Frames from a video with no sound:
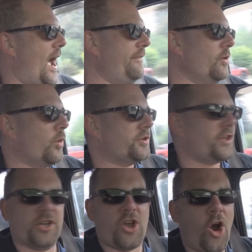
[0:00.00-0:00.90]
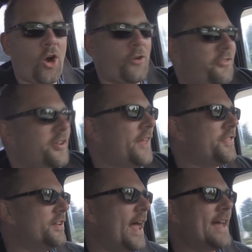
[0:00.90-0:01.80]
I haven't worked on a car for
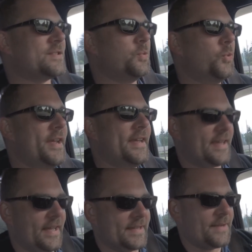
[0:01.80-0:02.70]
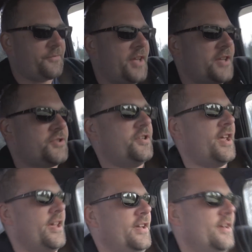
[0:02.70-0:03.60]
like the last week, except for
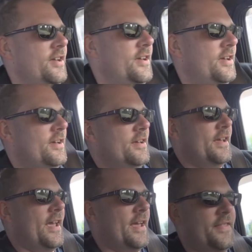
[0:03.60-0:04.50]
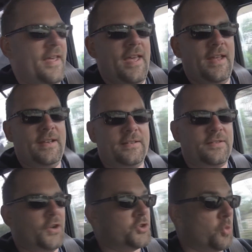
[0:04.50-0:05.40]
yesterday. And
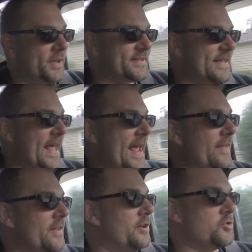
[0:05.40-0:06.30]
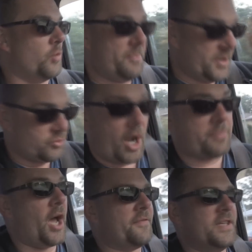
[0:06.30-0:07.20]
then there's one today, and then there's one being
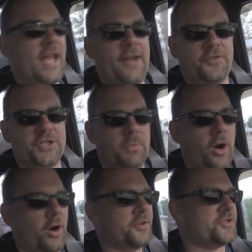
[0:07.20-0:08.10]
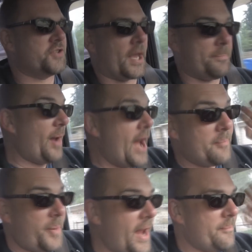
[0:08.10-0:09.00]
dropped off today for tomorrow. So it's like
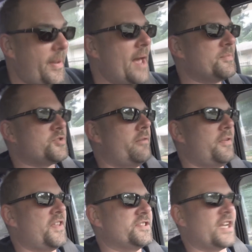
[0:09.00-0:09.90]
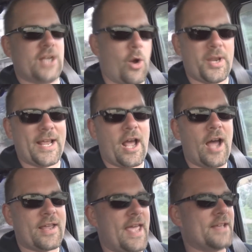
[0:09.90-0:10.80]
bam, bam, bam. So everything's like going like
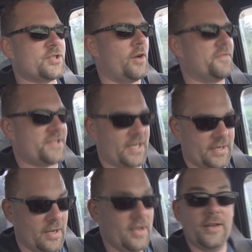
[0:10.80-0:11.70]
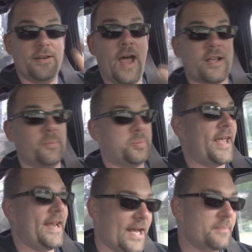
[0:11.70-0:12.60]
hotcakes all of a sudden. Not
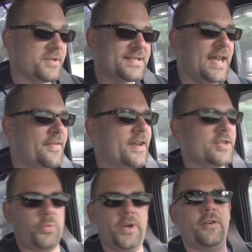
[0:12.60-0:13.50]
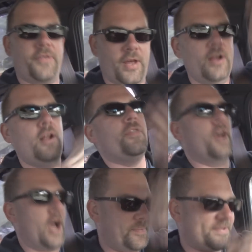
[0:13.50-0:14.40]
complaining, I'm just saying that it's weird, the
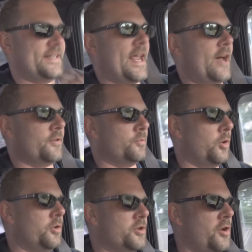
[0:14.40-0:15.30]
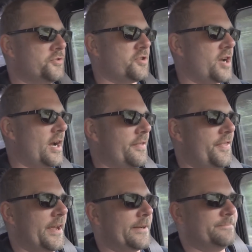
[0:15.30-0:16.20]
ups and down roller coaster kind of
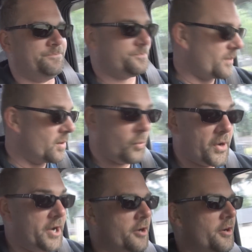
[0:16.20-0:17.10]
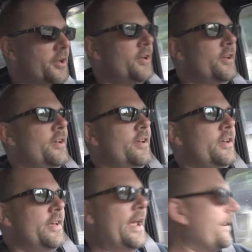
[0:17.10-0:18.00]
thing. Weird.
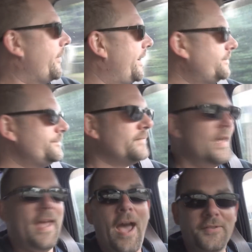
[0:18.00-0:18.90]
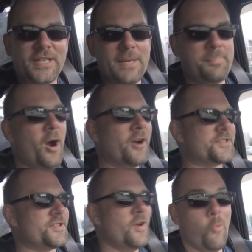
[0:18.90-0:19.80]
Anyway, out to get
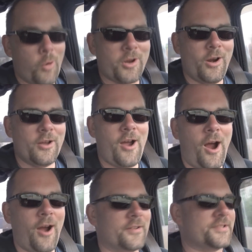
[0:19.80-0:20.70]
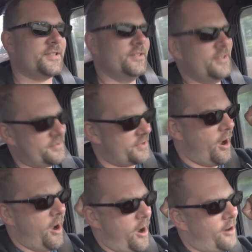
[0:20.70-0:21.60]
parts, working on cars.
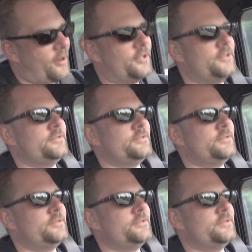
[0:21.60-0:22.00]
Yeah!